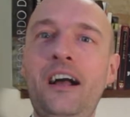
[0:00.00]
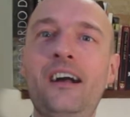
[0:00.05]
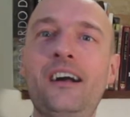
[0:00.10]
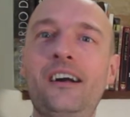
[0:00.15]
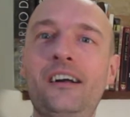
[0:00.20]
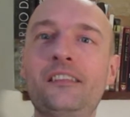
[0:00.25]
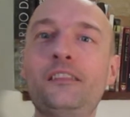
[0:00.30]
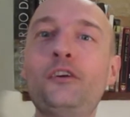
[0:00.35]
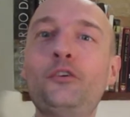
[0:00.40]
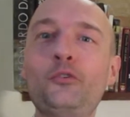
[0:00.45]

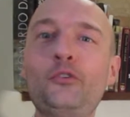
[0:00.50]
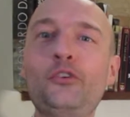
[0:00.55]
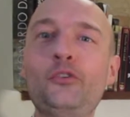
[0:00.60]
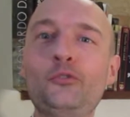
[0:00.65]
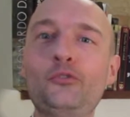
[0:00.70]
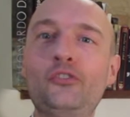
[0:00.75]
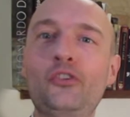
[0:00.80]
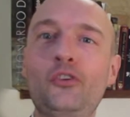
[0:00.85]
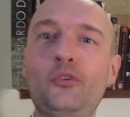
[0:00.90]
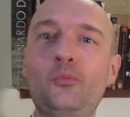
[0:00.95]
Hello
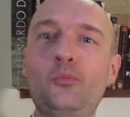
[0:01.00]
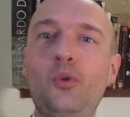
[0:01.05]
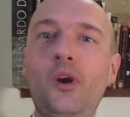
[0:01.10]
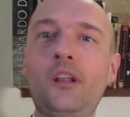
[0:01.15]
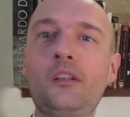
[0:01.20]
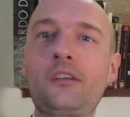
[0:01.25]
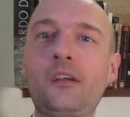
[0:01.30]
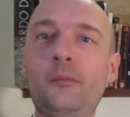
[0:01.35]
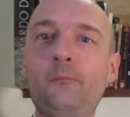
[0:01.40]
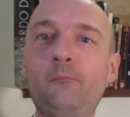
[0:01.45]
YouTube,
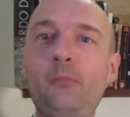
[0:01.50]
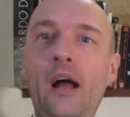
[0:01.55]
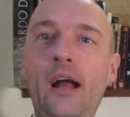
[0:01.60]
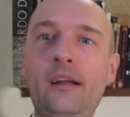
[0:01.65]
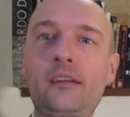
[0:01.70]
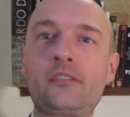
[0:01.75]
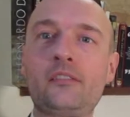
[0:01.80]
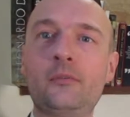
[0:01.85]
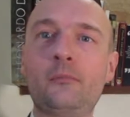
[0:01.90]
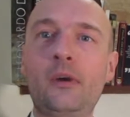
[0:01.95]
welcome
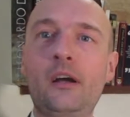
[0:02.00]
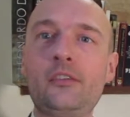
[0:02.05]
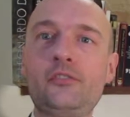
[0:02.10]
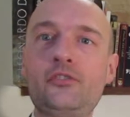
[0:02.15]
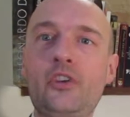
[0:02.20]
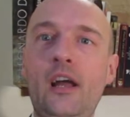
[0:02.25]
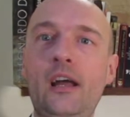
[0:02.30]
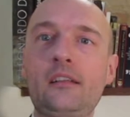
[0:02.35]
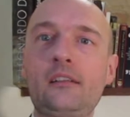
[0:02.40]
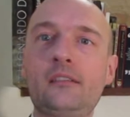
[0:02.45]
back to my
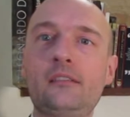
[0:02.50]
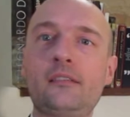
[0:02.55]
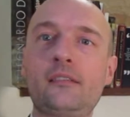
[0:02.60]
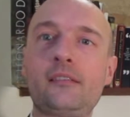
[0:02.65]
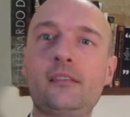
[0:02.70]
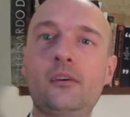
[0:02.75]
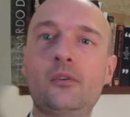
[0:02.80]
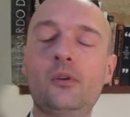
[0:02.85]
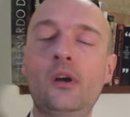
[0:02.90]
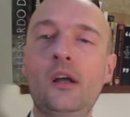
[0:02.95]
channel.
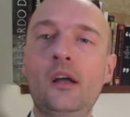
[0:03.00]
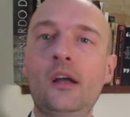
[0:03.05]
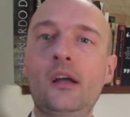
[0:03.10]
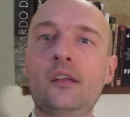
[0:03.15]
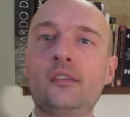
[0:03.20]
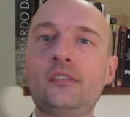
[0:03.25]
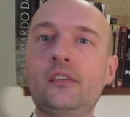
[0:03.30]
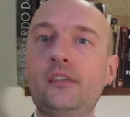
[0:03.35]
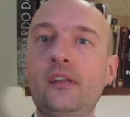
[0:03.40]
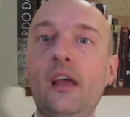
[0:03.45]
So
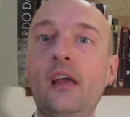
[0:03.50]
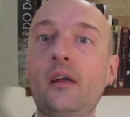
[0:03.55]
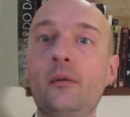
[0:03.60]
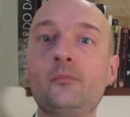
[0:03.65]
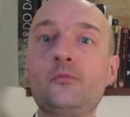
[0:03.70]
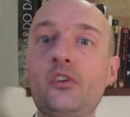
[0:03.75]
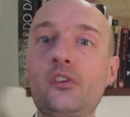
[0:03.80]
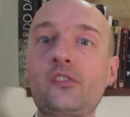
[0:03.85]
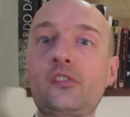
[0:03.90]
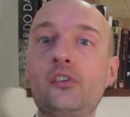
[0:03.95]
today
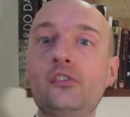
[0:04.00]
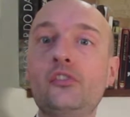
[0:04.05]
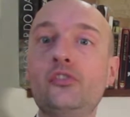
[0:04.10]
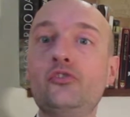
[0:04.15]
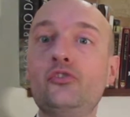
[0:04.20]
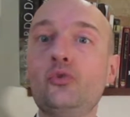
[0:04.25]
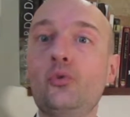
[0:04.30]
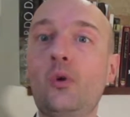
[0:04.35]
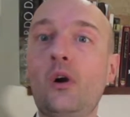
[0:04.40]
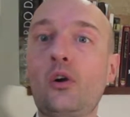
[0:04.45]
I'm just going to
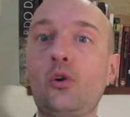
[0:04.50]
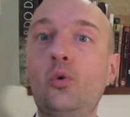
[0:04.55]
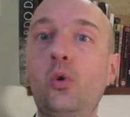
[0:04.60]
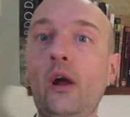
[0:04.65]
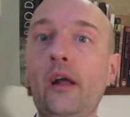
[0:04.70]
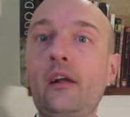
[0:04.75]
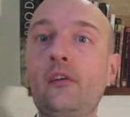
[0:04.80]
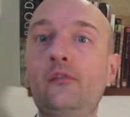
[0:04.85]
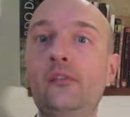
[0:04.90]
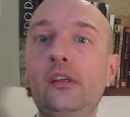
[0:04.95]
do a
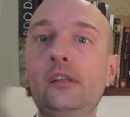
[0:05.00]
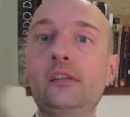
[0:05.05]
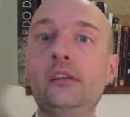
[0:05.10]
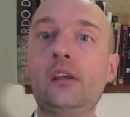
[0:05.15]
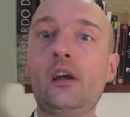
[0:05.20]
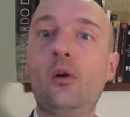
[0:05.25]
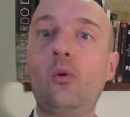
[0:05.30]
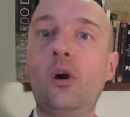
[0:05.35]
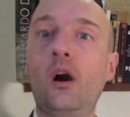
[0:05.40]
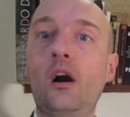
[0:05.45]
quick
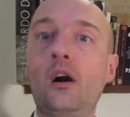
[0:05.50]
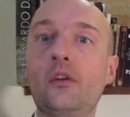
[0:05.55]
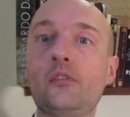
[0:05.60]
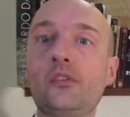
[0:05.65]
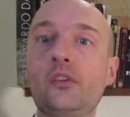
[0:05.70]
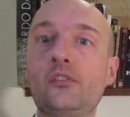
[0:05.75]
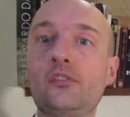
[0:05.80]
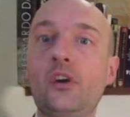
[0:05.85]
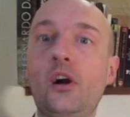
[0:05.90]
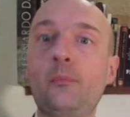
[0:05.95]
video
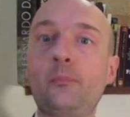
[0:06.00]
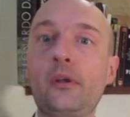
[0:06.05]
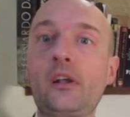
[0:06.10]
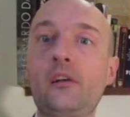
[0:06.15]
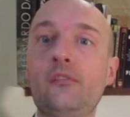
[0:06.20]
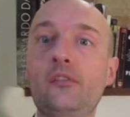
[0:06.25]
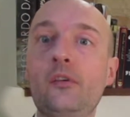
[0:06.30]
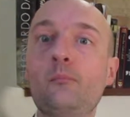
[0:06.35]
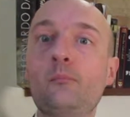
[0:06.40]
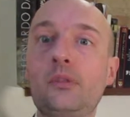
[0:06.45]
on the
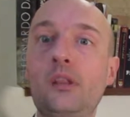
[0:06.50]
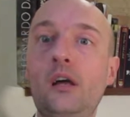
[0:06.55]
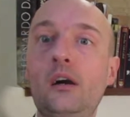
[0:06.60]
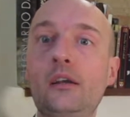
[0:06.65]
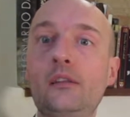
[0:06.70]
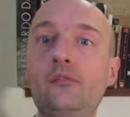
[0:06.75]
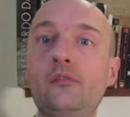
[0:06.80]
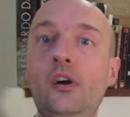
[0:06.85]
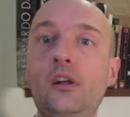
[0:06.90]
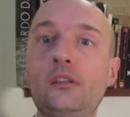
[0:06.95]
topic of
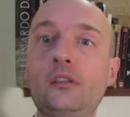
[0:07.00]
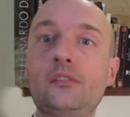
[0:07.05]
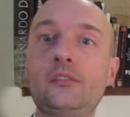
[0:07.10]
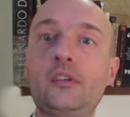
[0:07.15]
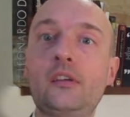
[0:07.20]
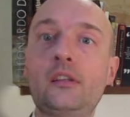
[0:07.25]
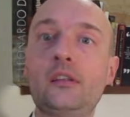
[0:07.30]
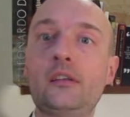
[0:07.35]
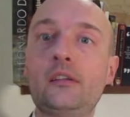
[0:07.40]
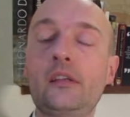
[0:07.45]
implied
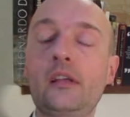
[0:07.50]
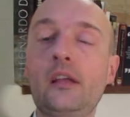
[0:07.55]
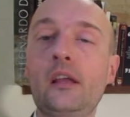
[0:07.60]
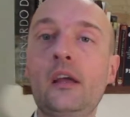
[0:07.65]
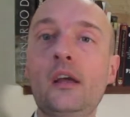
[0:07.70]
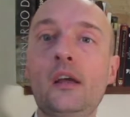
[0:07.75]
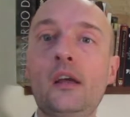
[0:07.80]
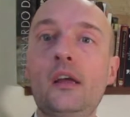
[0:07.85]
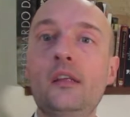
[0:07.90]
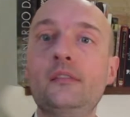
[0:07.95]
volatility.
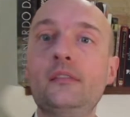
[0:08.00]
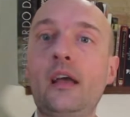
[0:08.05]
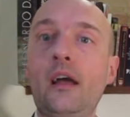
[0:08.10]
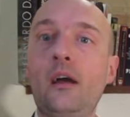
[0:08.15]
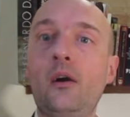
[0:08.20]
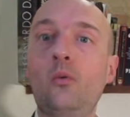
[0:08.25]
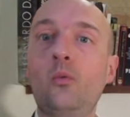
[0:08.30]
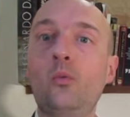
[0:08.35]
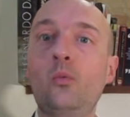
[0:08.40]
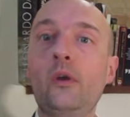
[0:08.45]

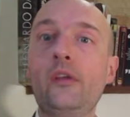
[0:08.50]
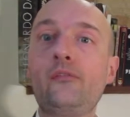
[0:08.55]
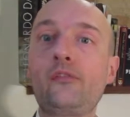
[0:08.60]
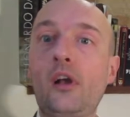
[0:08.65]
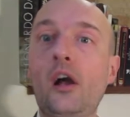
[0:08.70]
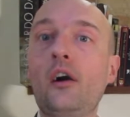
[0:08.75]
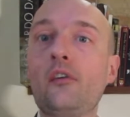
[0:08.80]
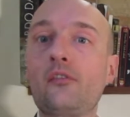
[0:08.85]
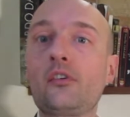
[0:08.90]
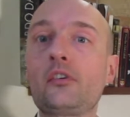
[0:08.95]
Now we've
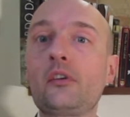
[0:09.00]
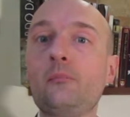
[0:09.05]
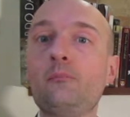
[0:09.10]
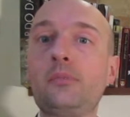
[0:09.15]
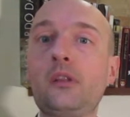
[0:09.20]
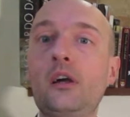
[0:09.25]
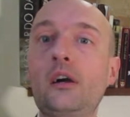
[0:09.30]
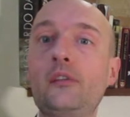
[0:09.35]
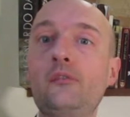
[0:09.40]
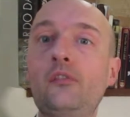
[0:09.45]
covered
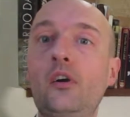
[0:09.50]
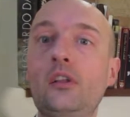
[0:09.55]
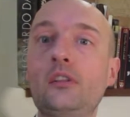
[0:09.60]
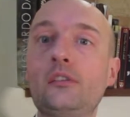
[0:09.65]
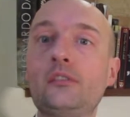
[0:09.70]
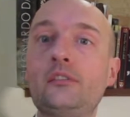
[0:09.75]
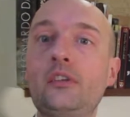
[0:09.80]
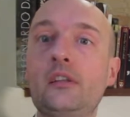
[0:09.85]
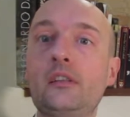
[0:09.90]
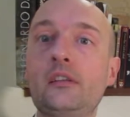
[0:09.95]
implied
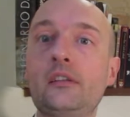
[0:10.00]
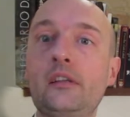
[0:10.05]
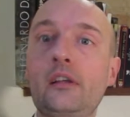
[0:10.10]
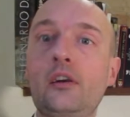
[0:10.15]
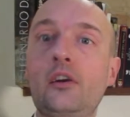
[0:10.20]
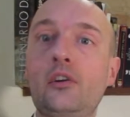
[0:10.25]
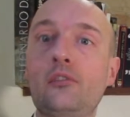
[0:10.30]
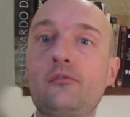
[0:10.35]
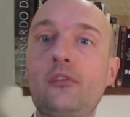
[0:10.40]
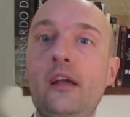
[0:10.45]
volatility
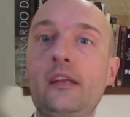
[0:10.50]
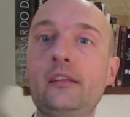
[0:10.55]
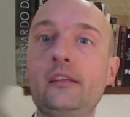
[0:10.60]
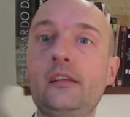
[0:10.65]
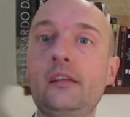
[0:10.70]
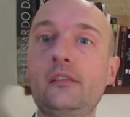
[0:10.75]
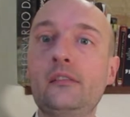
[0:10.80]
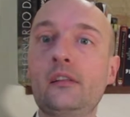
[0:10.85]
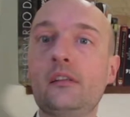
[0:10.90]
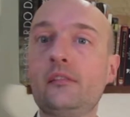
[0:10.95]

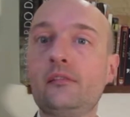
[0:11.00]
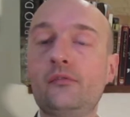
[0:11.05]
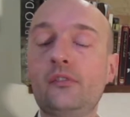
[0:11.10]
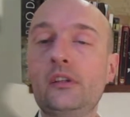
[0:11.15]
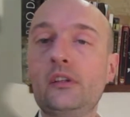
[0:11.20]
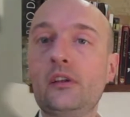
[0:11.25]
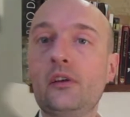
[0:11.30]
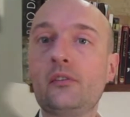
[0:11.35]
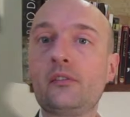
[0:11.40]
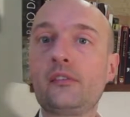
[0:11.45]
already in this
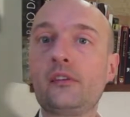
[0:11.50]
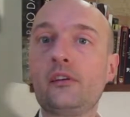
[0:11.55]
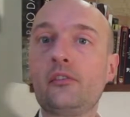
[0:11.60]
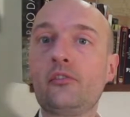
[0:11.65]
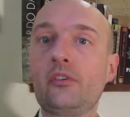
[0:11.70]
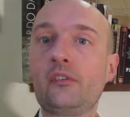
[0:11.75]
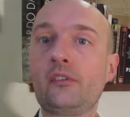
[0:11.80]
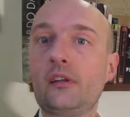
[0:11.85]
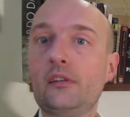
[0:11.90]
video series.